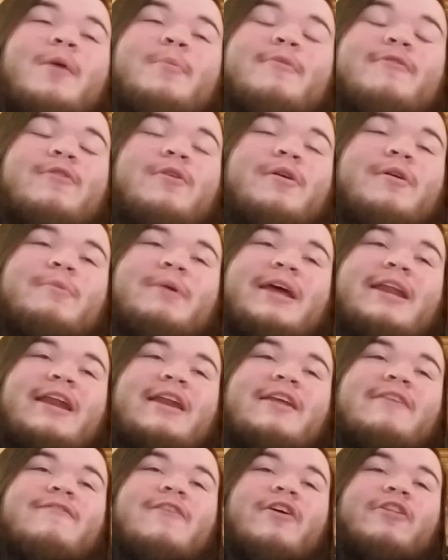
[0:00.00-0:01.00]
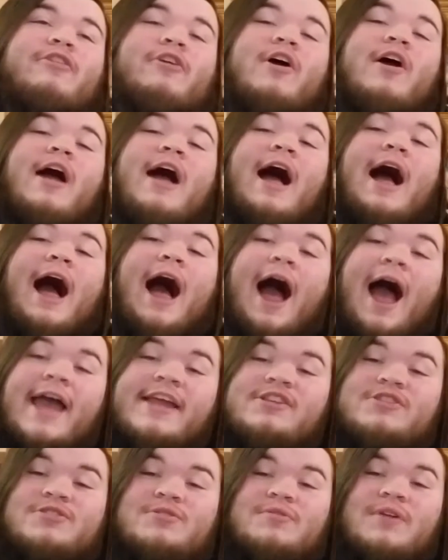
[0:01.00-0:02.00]
before I get any farther.
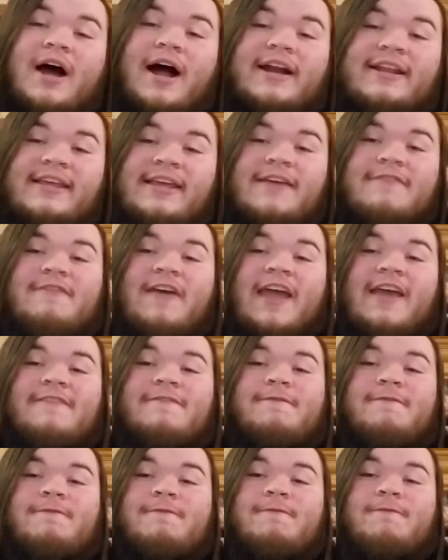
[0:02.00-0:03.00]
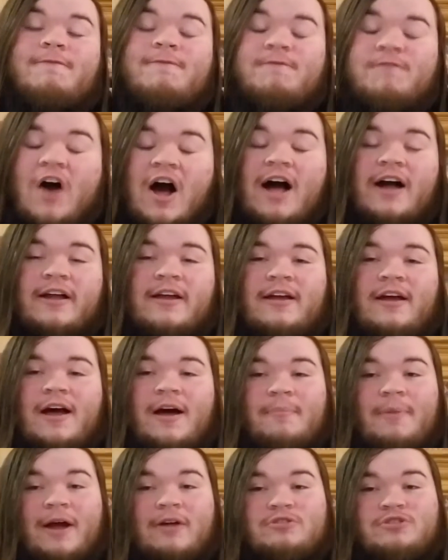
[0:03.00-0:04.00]
I do not give a fuck
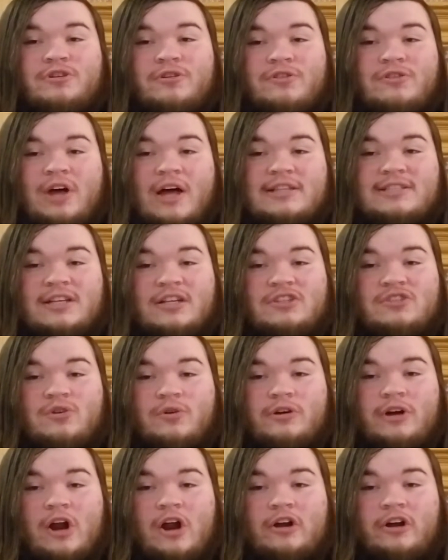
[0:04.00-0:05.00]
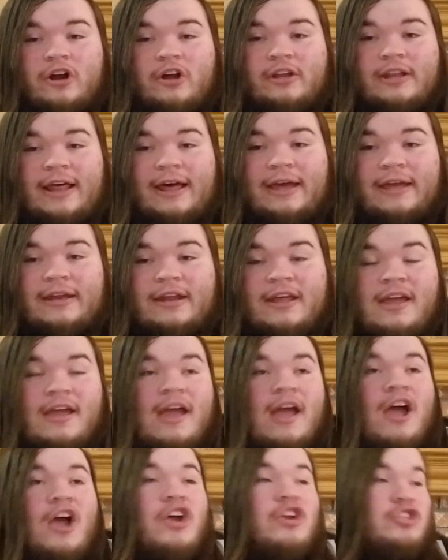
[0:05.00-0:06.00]
about your thoughts on Sword Art Online.
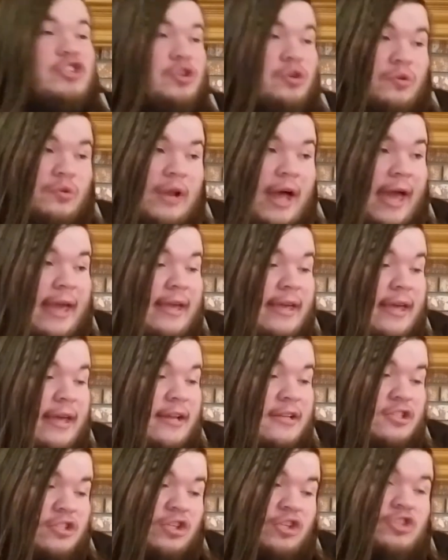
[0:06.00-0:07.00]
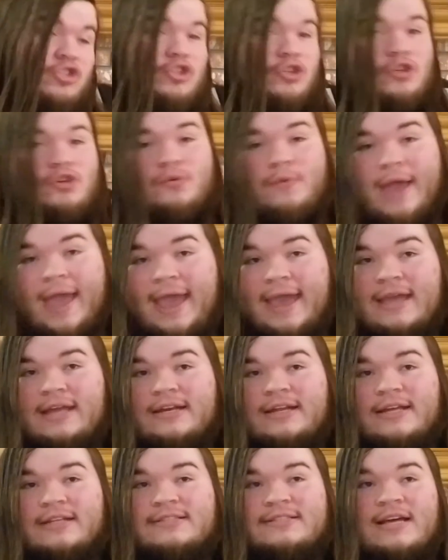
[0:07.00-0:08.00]
Do you like it? Do you
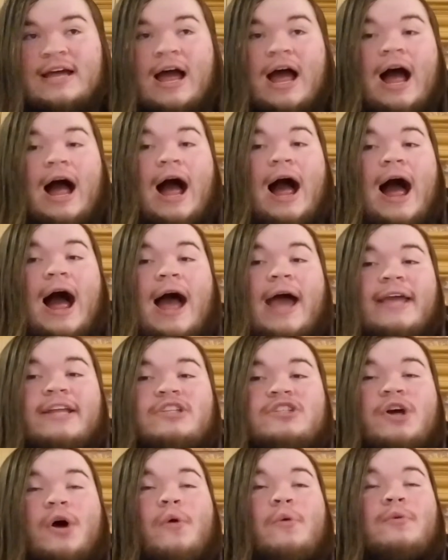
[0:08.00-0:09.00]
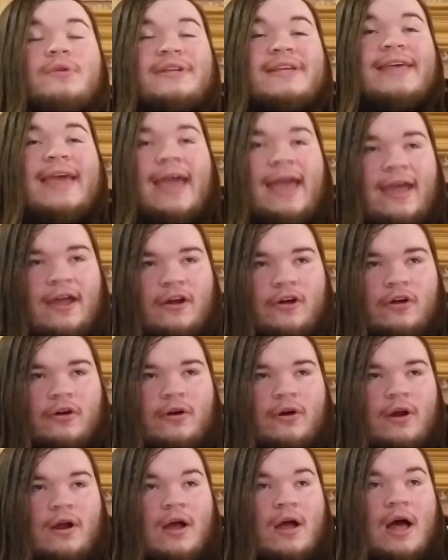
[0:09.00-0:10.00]
hate it? I don't care.
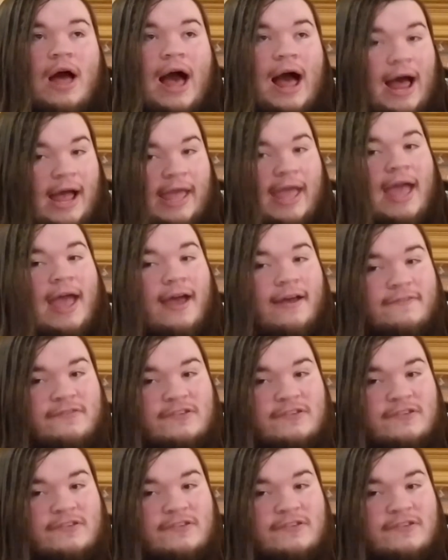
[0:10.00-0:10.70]
I have